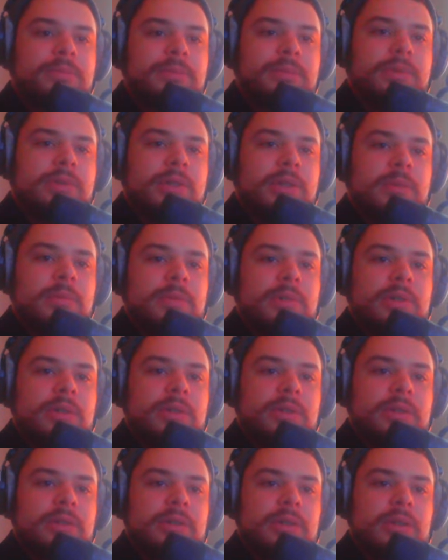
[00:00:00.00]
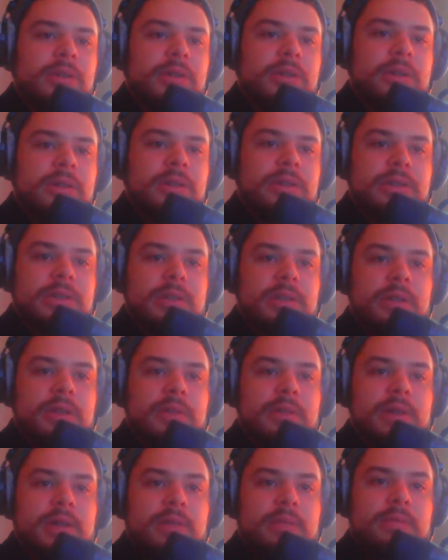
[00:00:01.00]
Tim Dillon's hilarious. I love
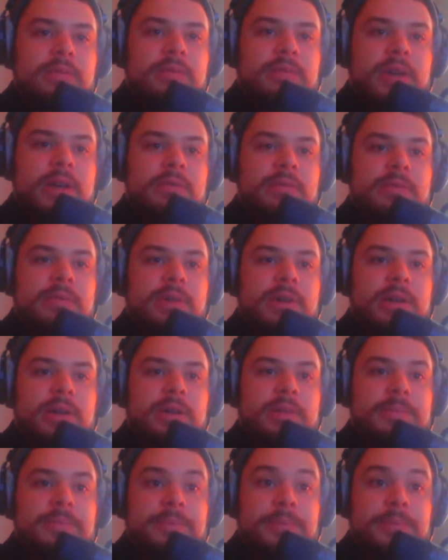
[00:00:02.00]
that fat fuck.